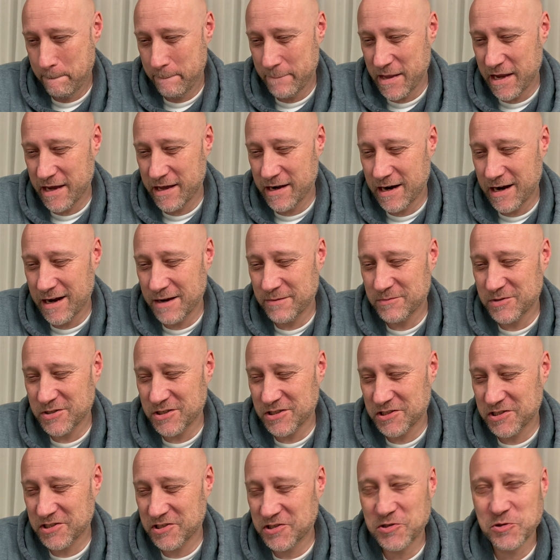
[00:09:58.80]
and I'm
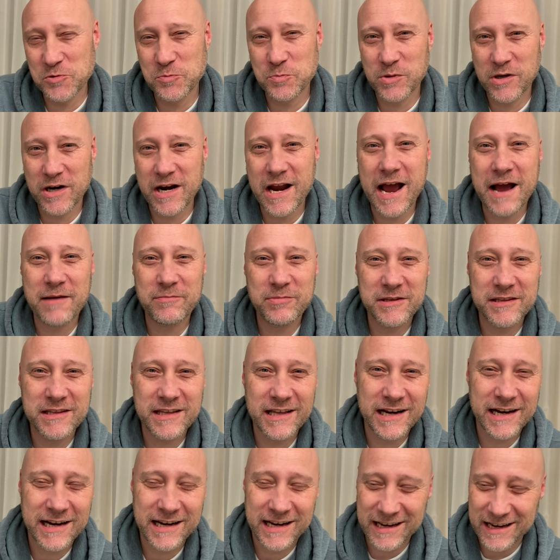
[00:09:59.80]
just super happy
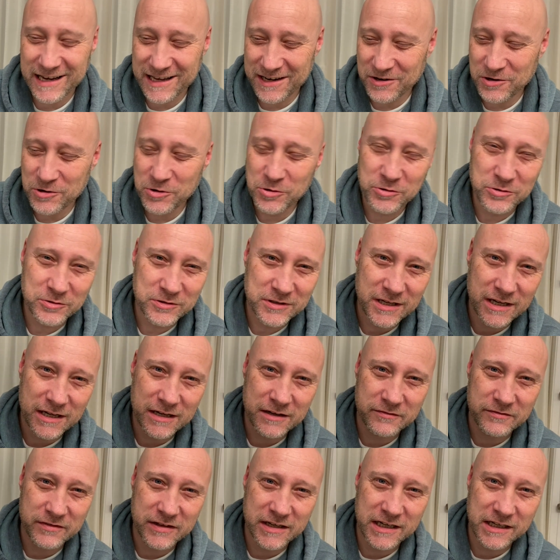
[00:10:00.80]
that I got a hold
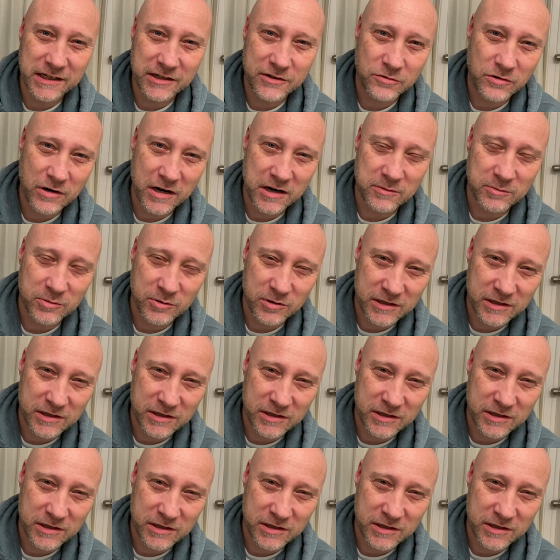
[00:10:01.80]
of an incredible